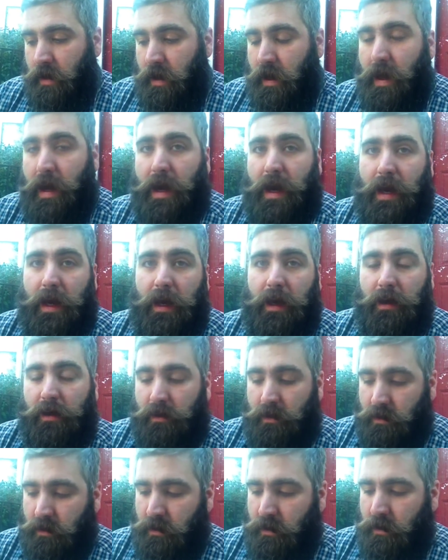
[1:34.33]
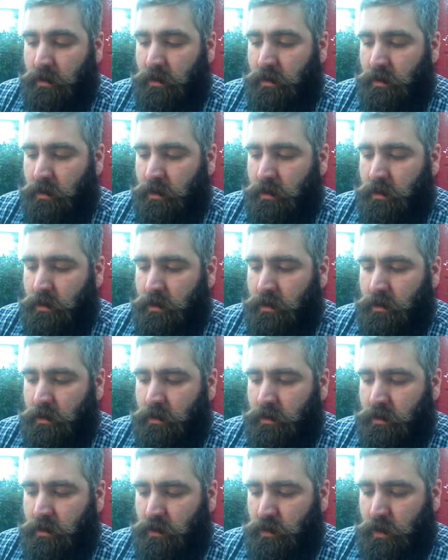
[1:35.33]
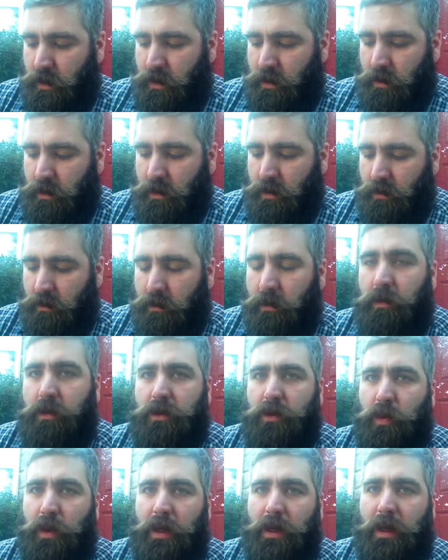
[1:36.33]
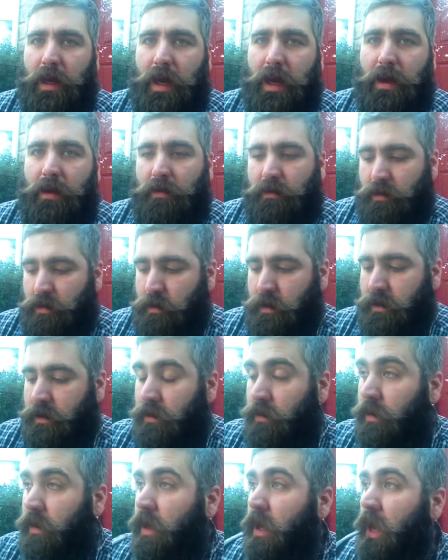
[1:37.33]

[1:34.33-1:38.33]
hay, sweet hay aroma to it.